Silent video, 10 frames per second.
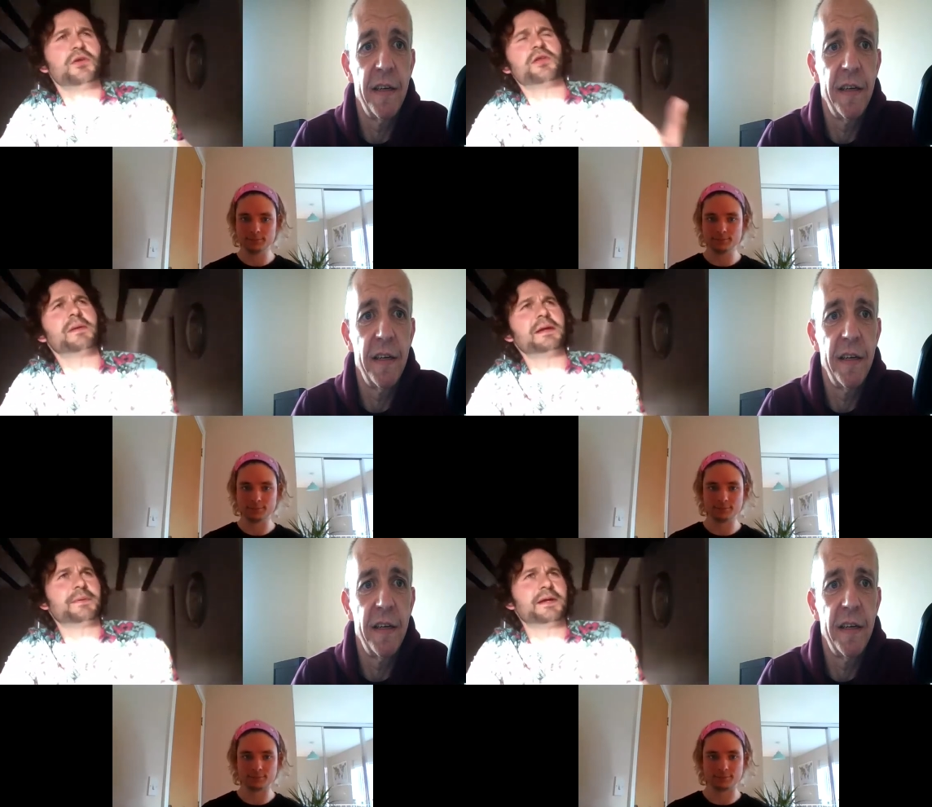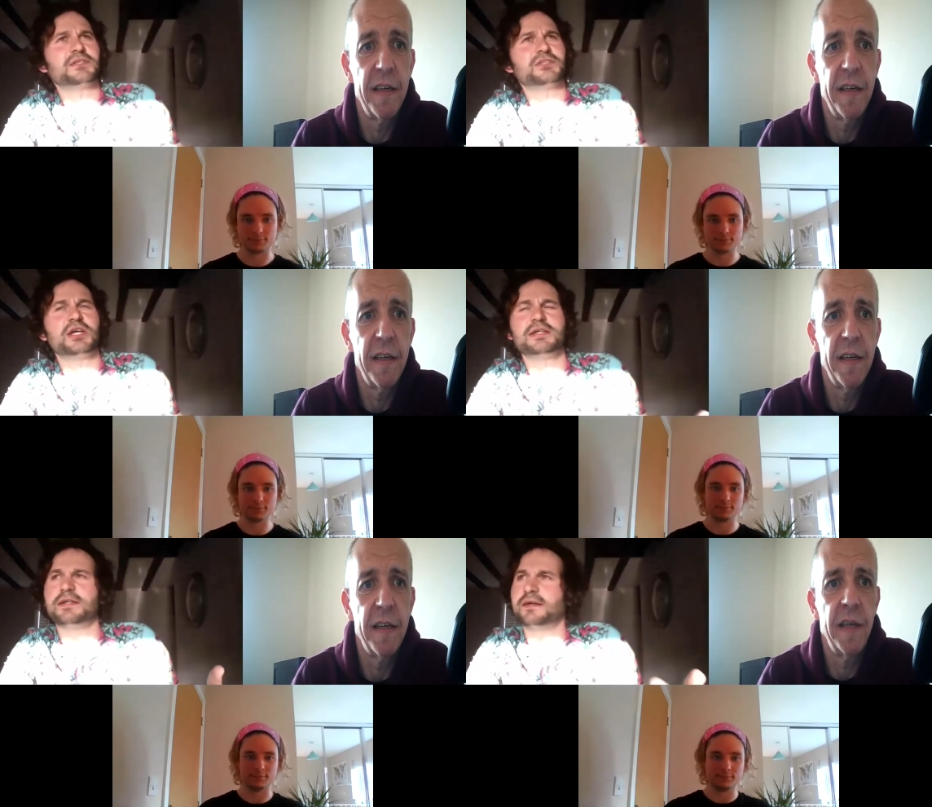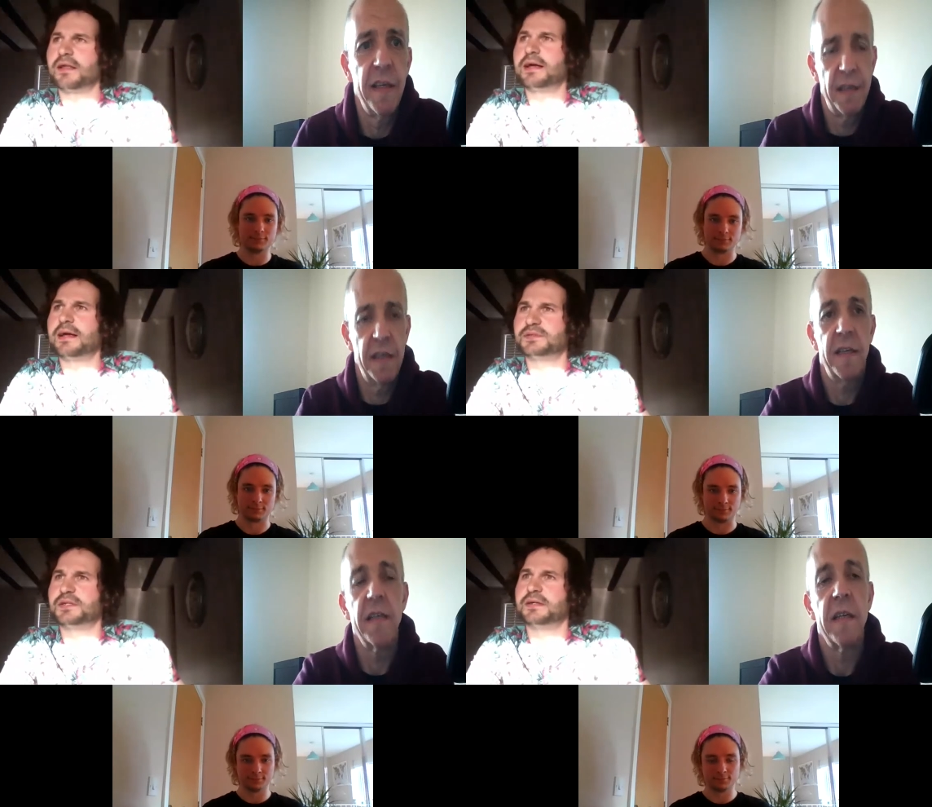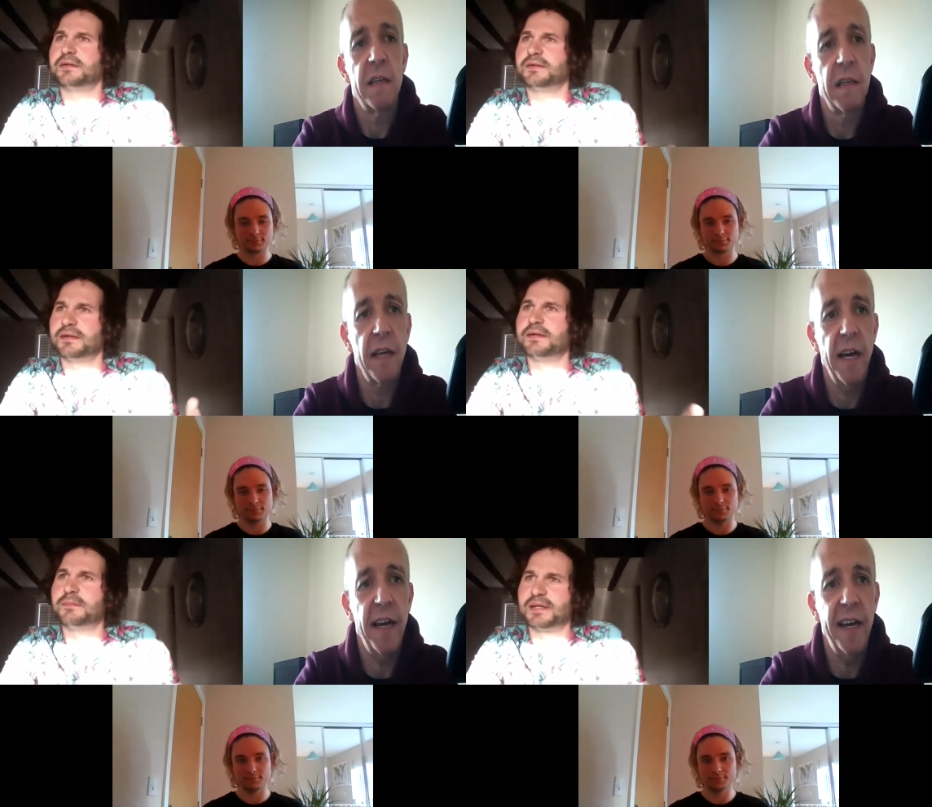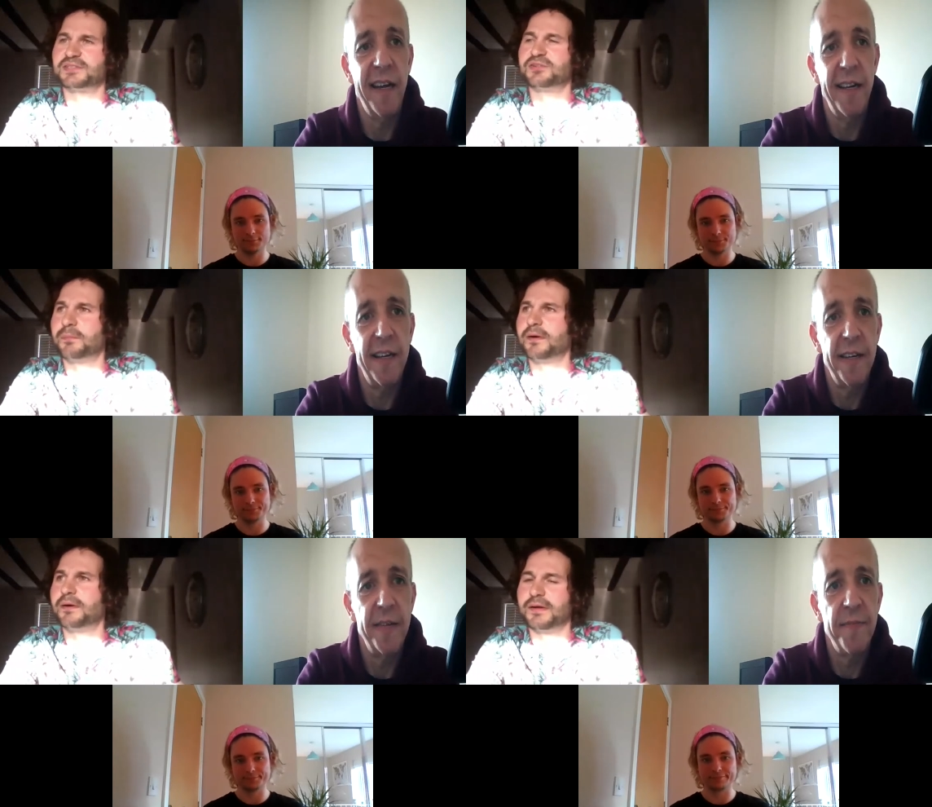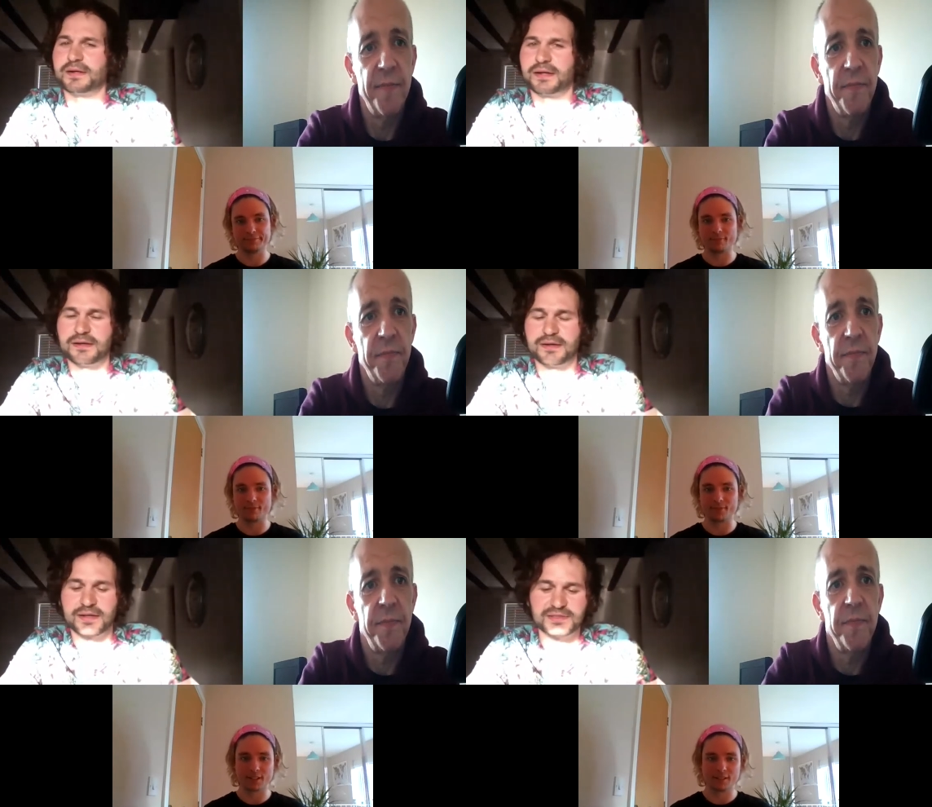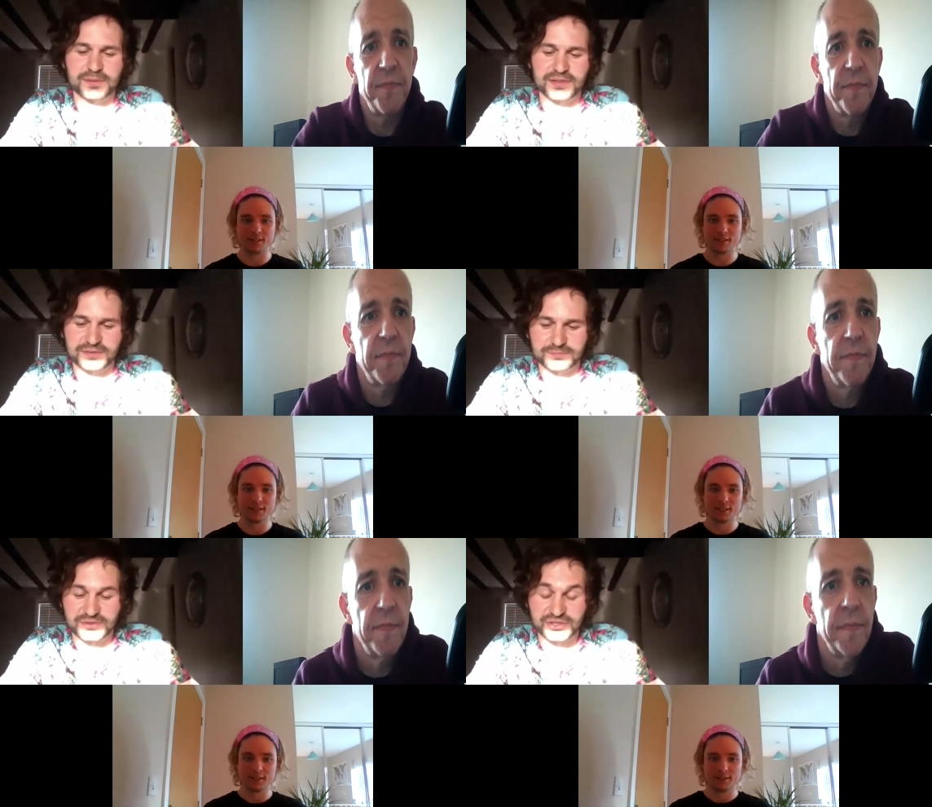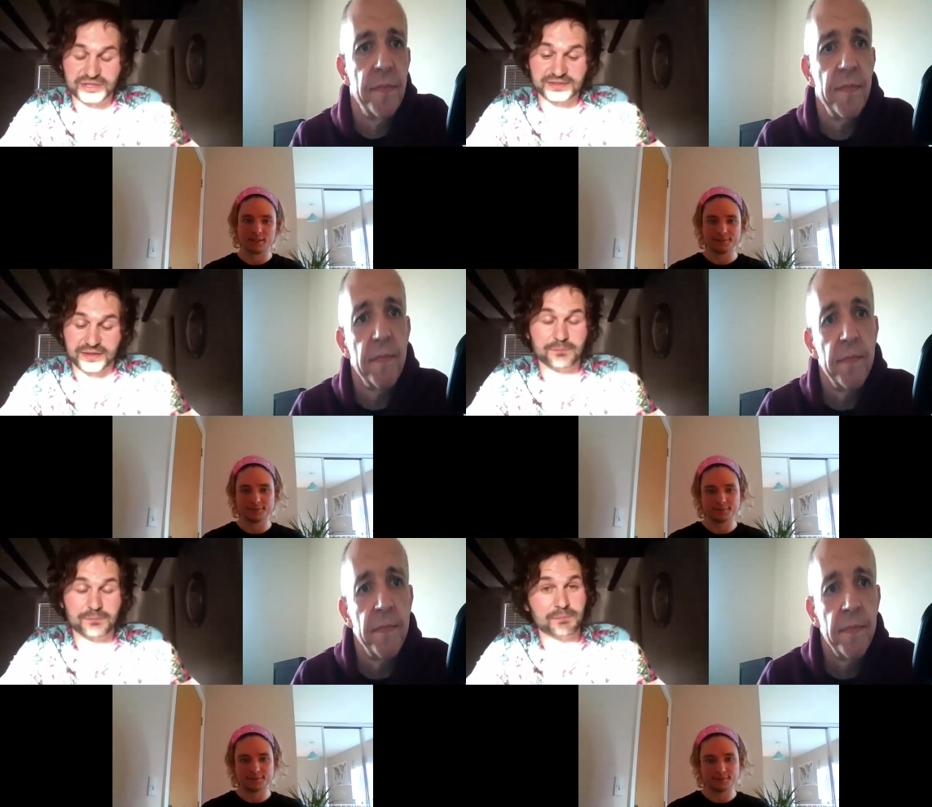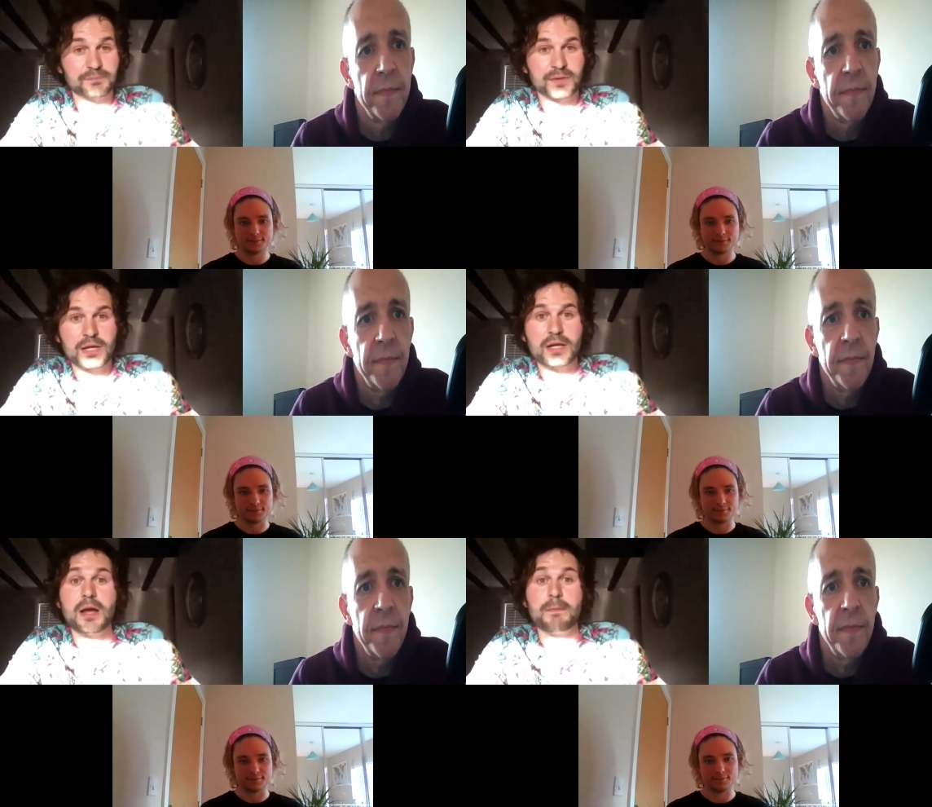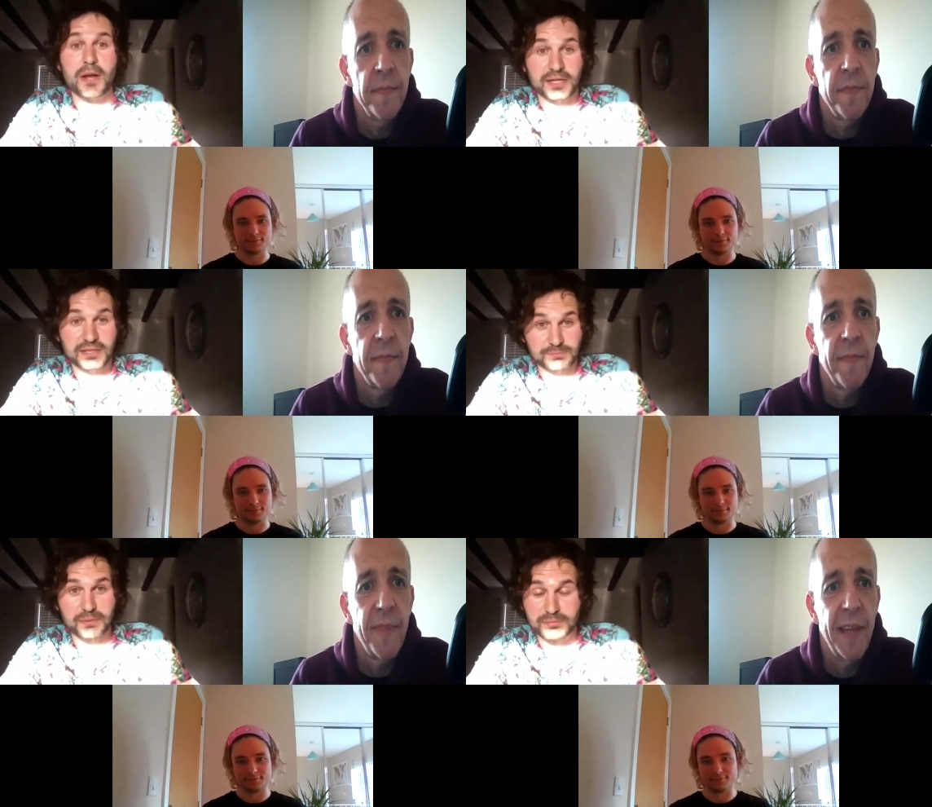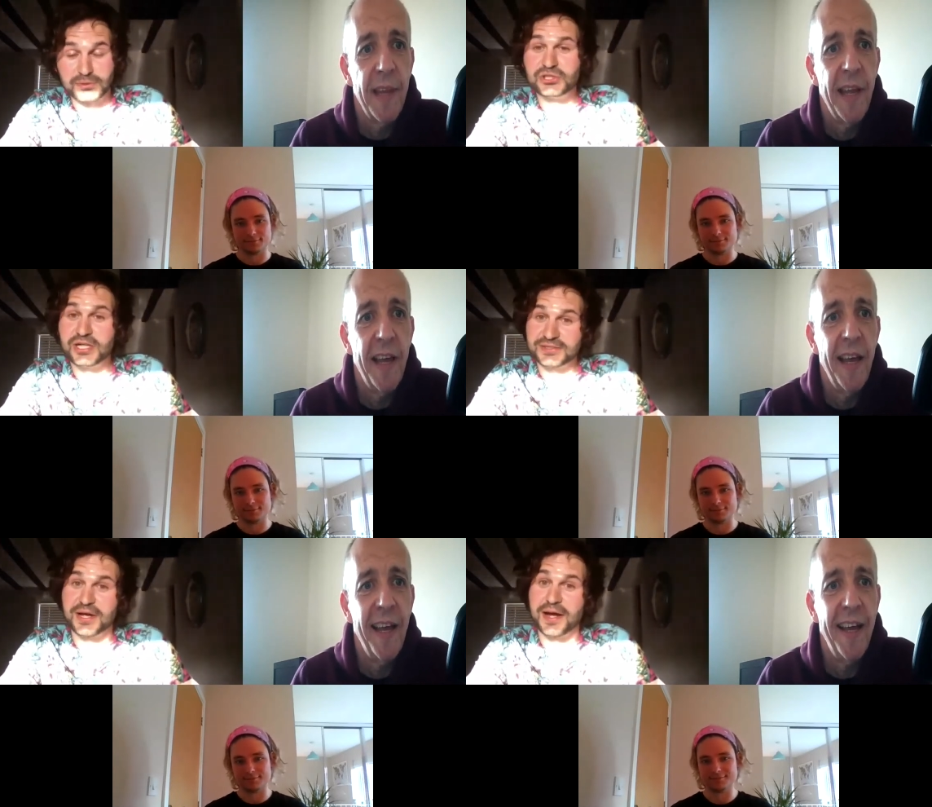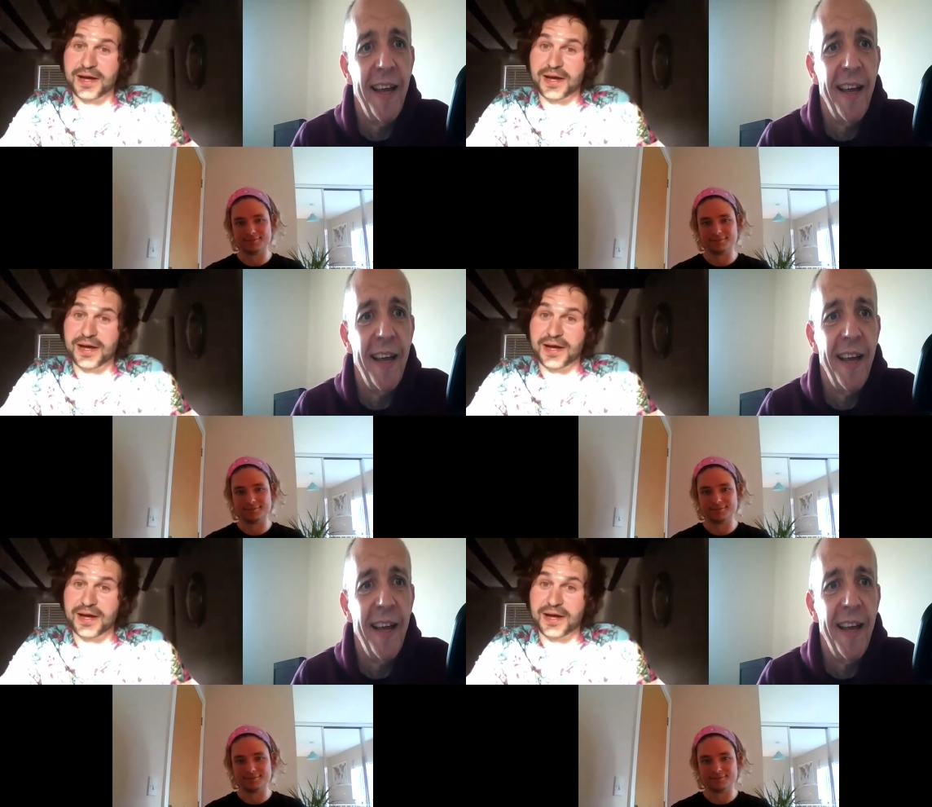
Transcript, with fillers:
Speaker 1: No, they beat PSG, didn't they, in Leipzig, and then yeah. they messed up uh, at, against Besiktas. Besiktas,